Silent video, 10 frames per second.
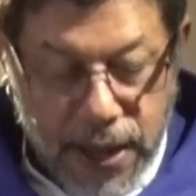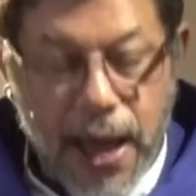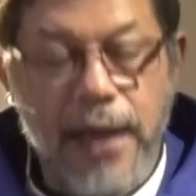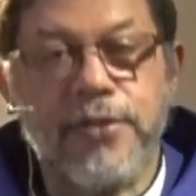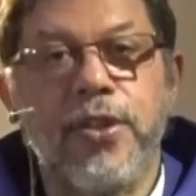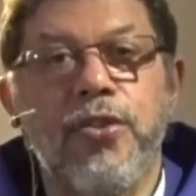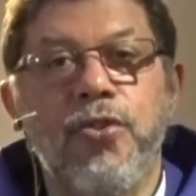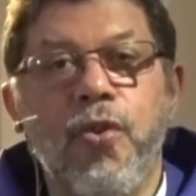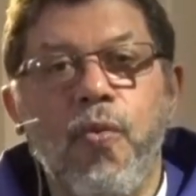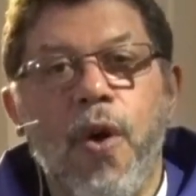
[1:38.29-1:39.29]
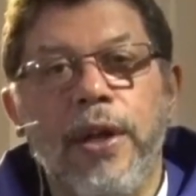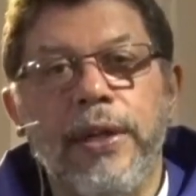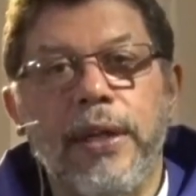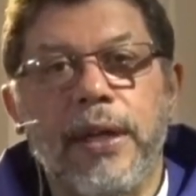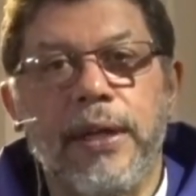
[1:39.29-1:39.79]
Has no
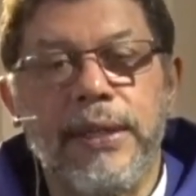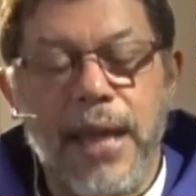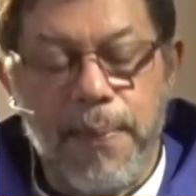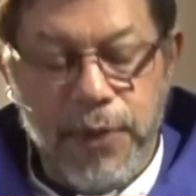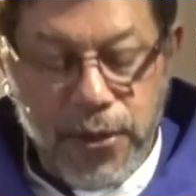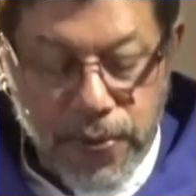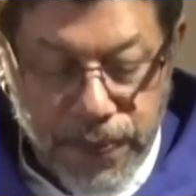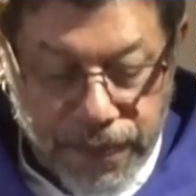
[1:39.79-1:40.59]
one condemned you?"